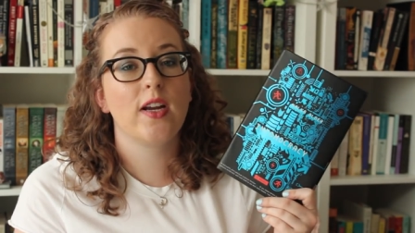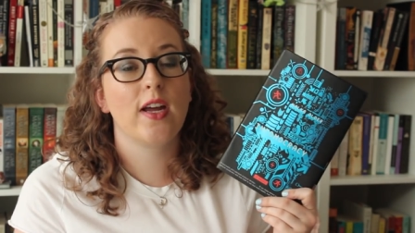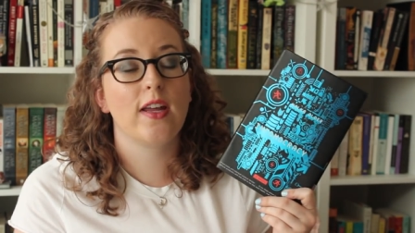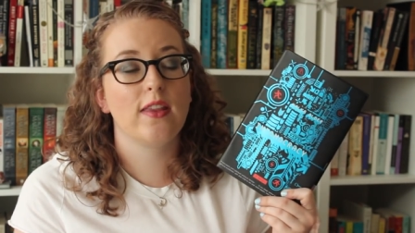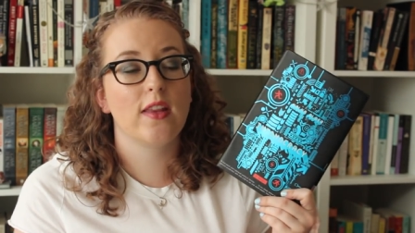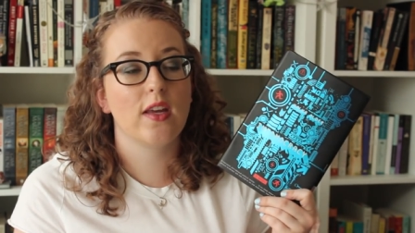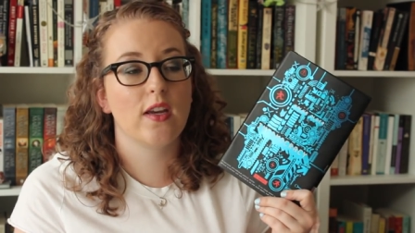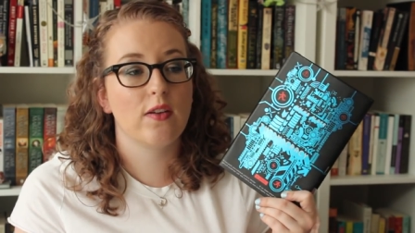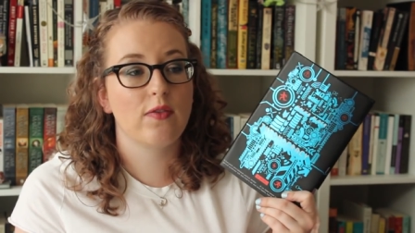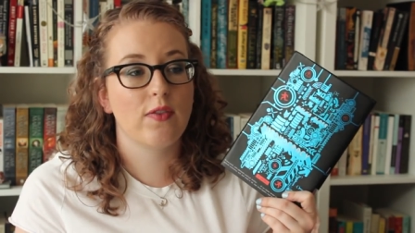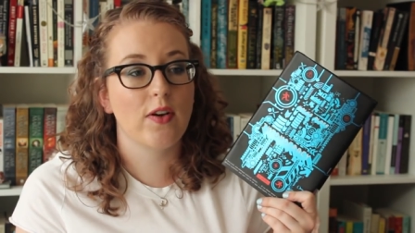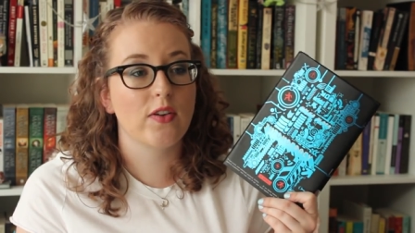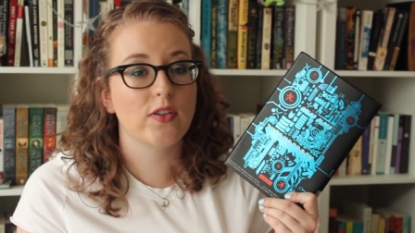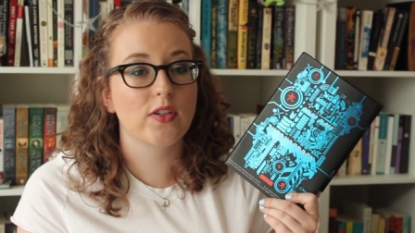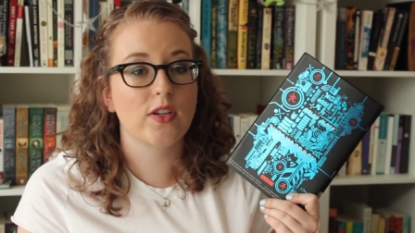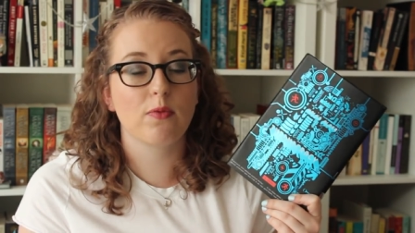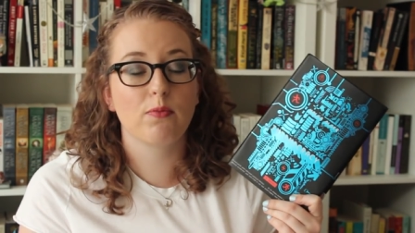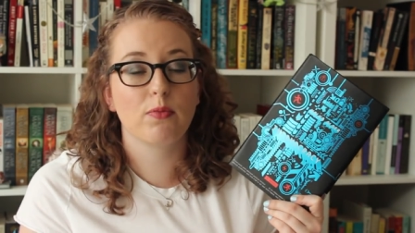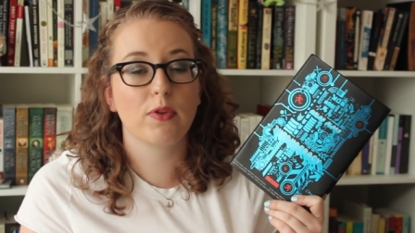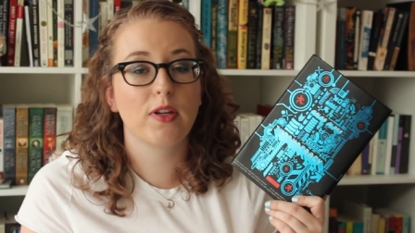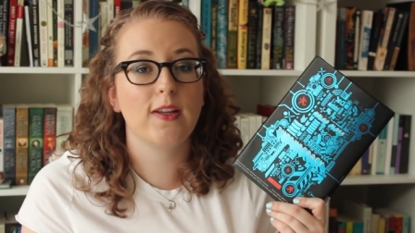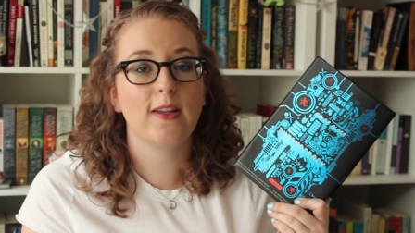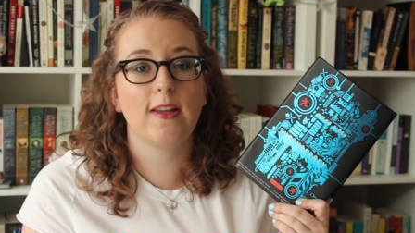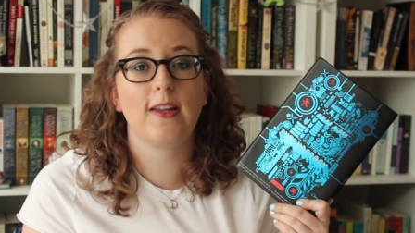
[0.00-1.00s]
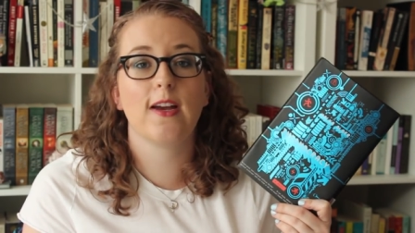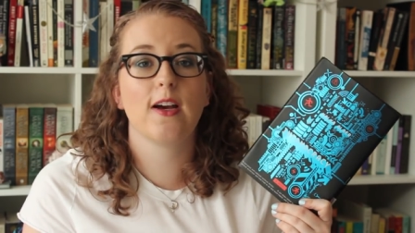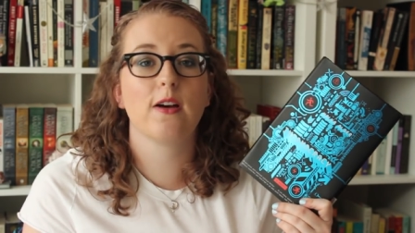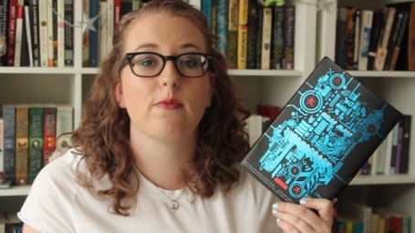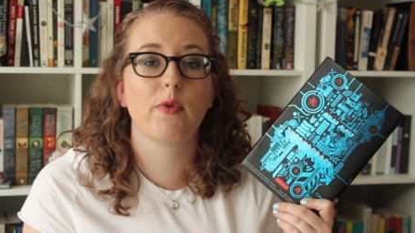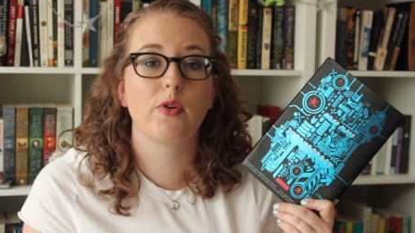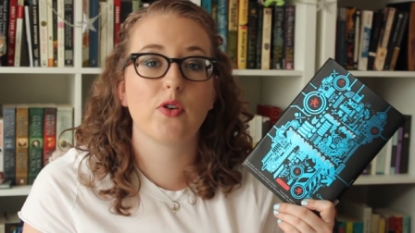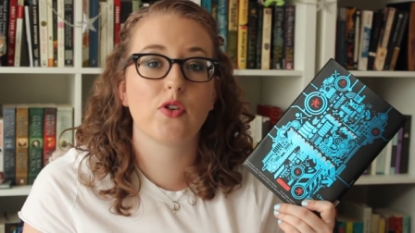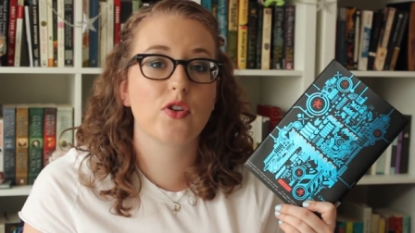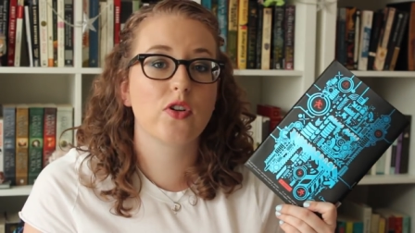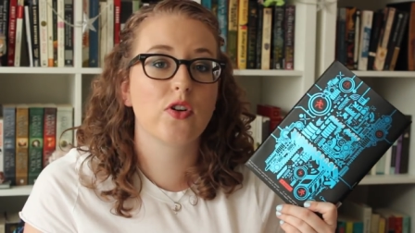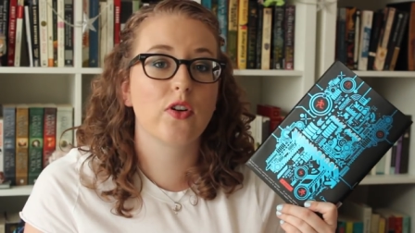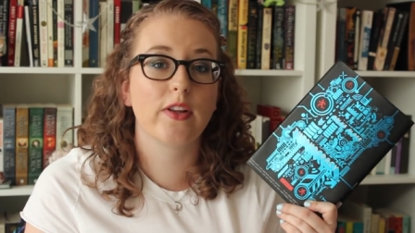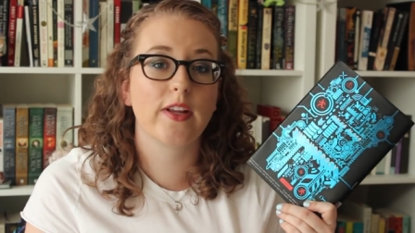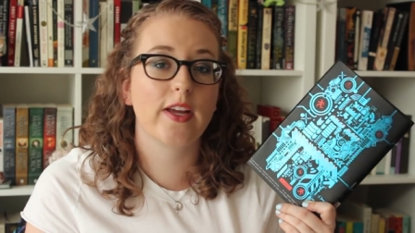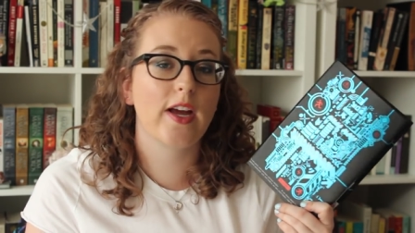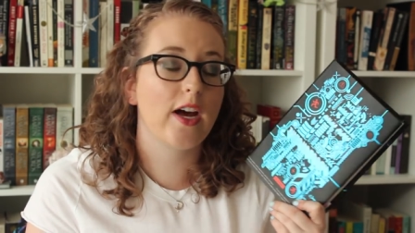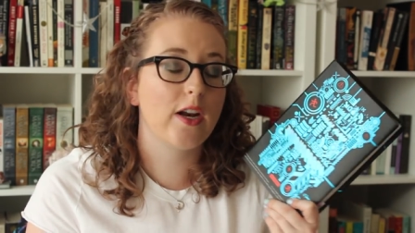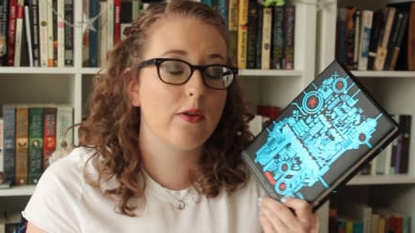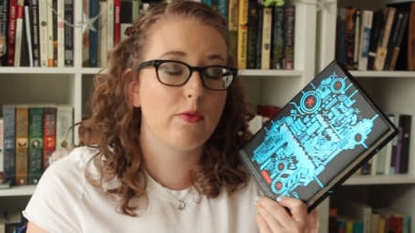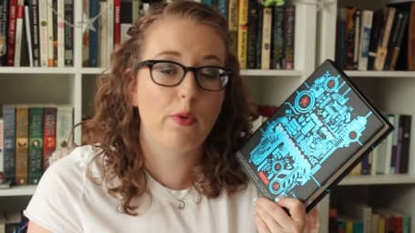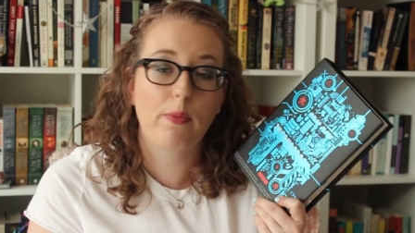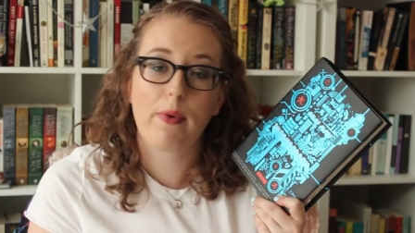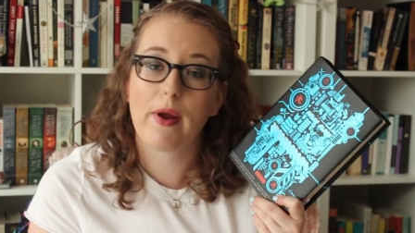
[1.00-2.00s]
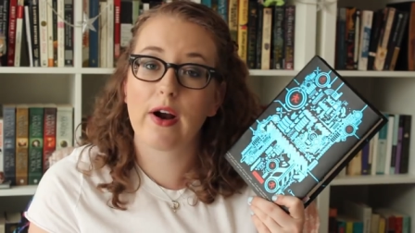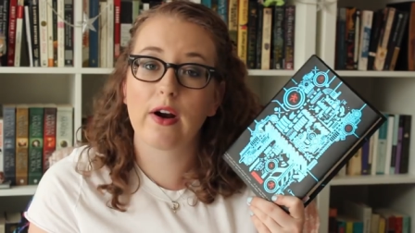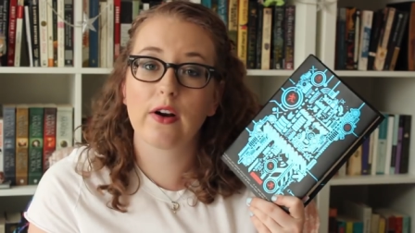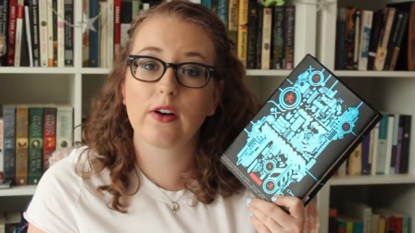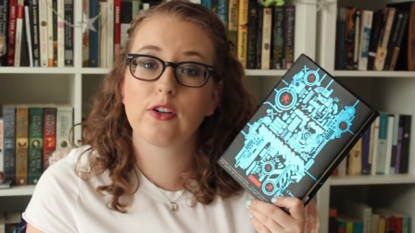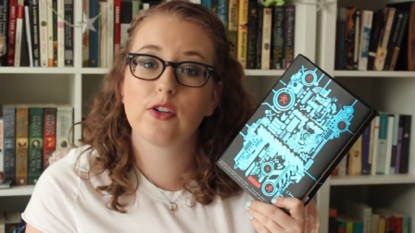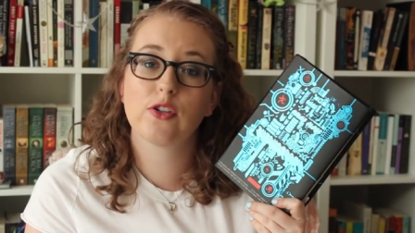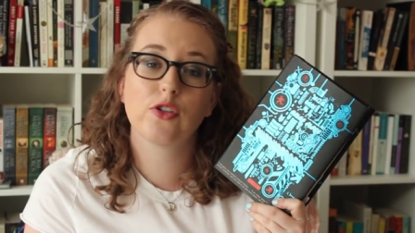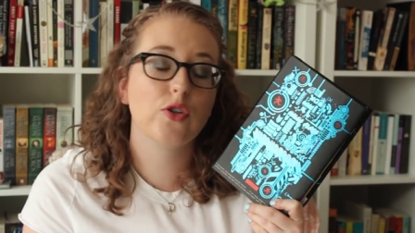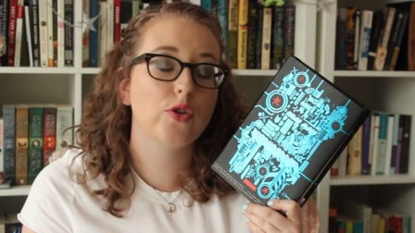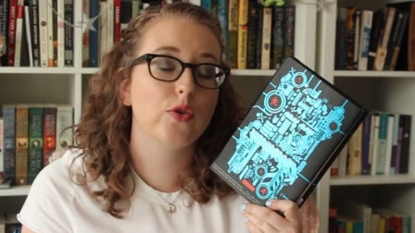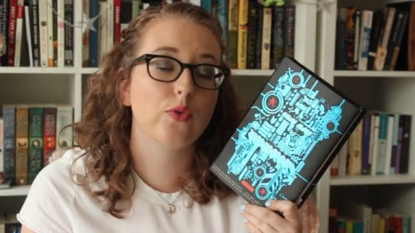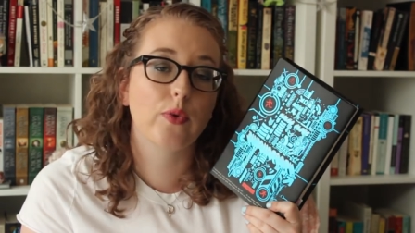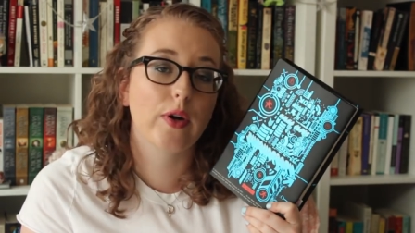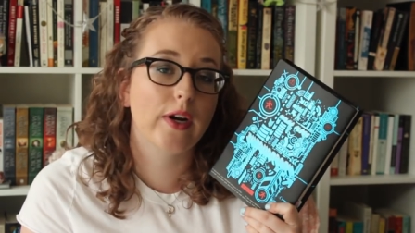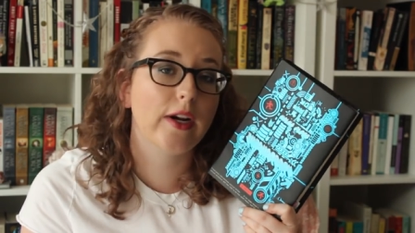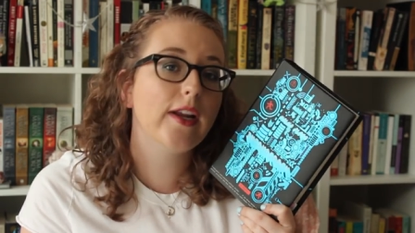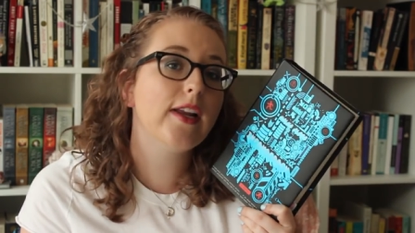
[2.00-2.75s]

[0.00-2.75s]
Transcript: and then felt completely emotionally unprepared to read